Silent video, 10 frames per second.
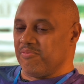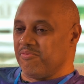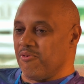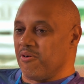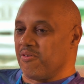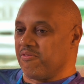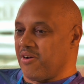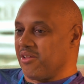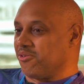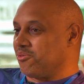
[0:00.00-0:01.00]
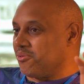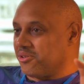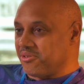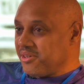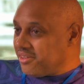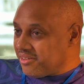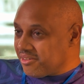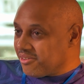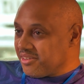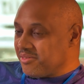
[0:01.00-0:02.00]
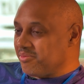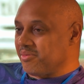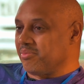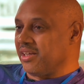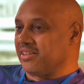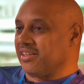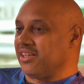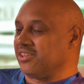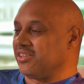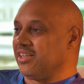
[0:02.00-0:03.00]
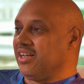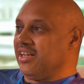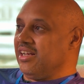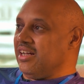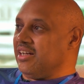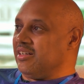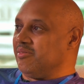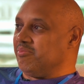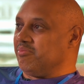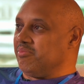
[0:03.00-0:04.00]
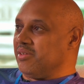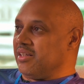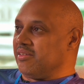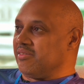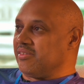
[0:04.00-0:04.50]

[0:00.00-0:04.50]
forefathers were treated on this plantation. And